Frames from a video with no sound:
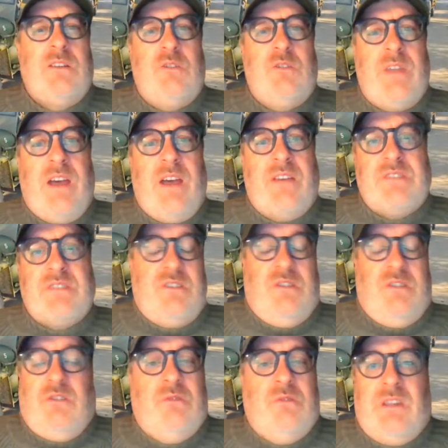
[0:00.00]

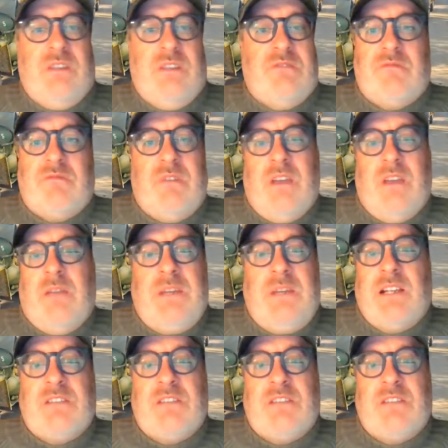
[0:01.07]
2002, and I mean,